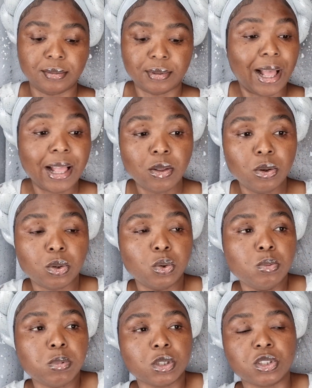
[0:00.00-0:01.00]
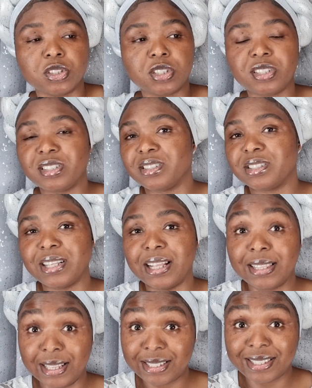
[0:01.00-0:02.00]
I had no clue, brothers and sisters,
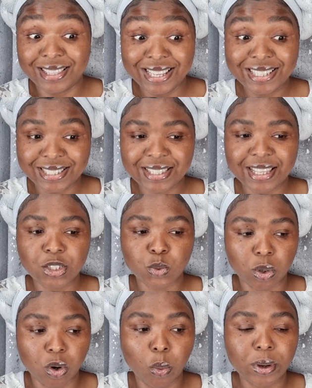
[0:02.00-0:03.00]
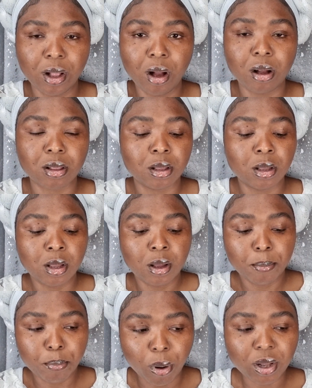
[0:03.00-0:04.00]
that this, these things were going on
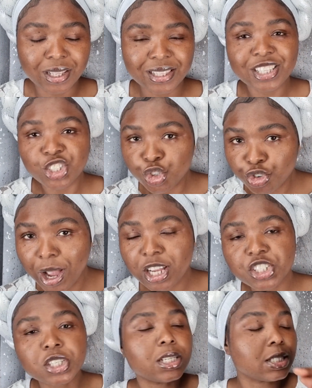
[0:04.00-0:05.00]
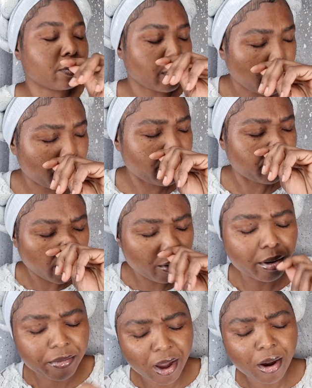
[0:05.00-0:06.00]
but the destruction is very,
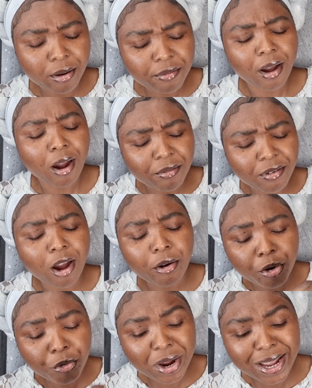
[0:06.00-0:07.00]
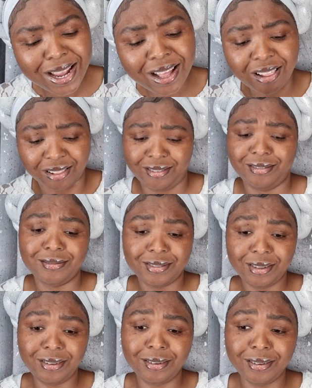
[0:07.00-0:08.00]
very, very, very, very real.
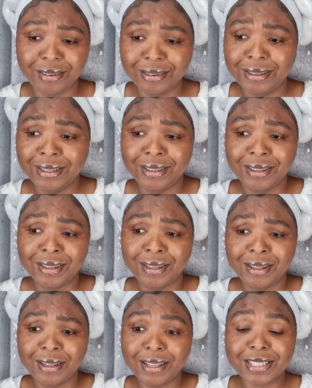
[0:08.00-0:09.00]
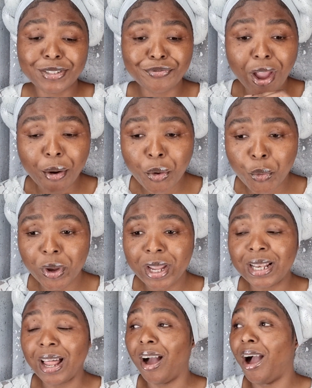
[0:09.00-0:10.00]
Hmm. it's very
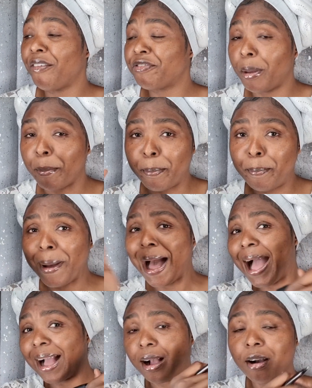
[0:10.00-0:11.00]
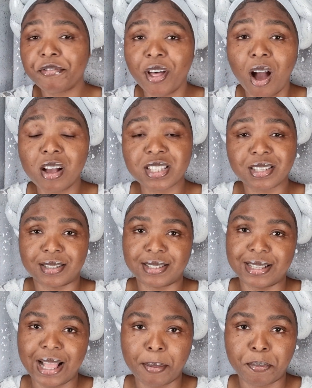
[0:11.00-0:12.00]
real off the back of the Oscar
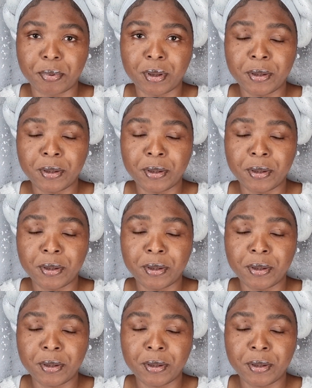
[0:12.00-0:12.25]
slap.